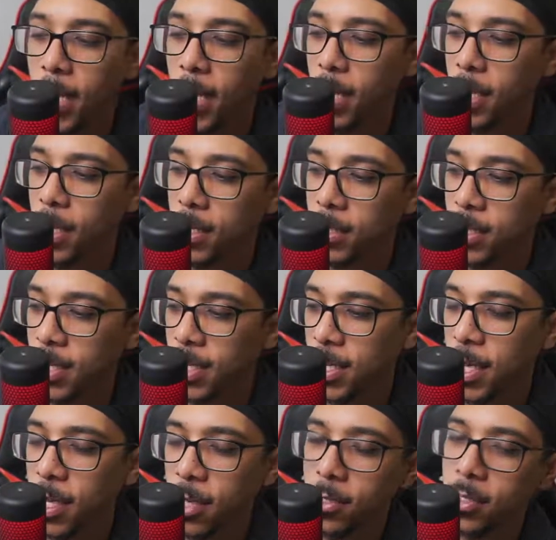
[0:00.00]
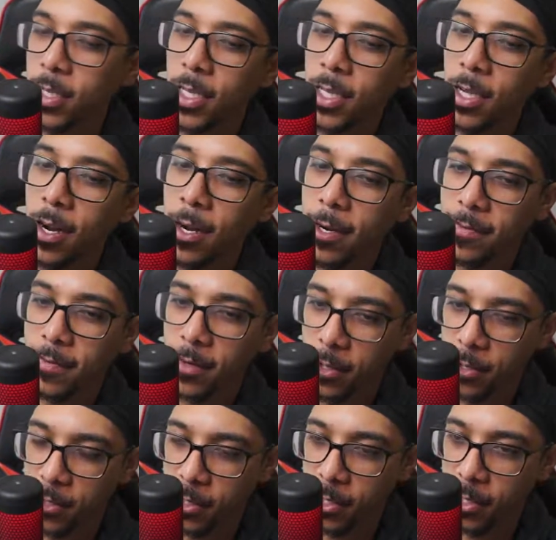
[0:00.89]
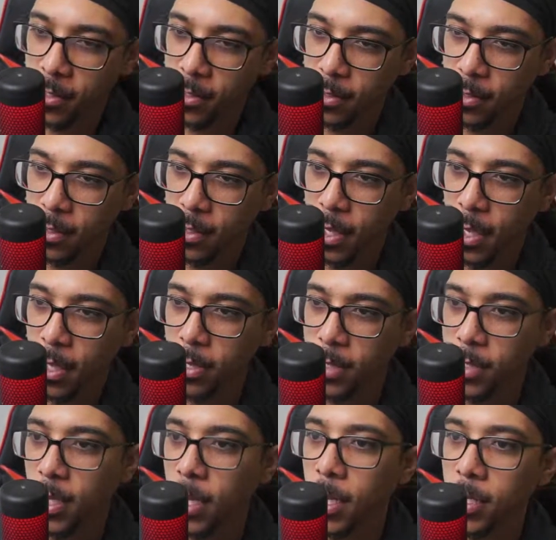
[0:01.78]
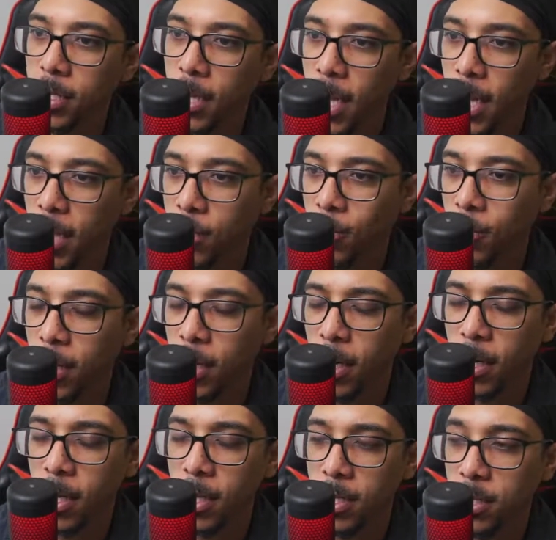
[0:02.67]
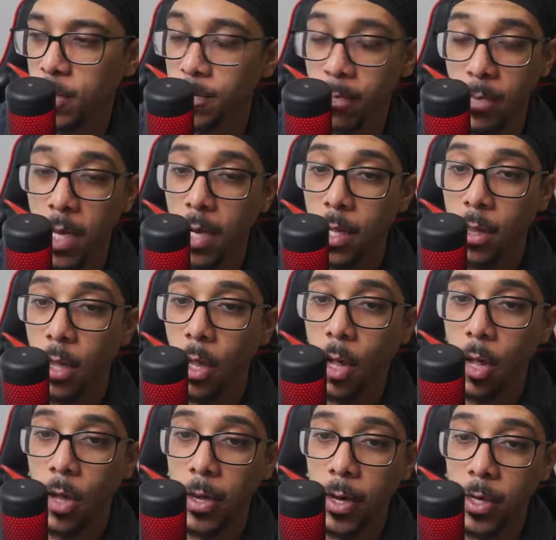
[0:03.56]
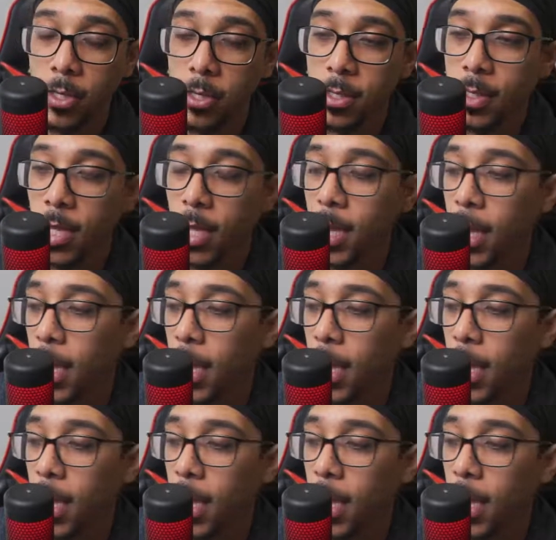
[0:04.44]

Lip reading: a TLDR version on TikTok where it's a minute long and I just say,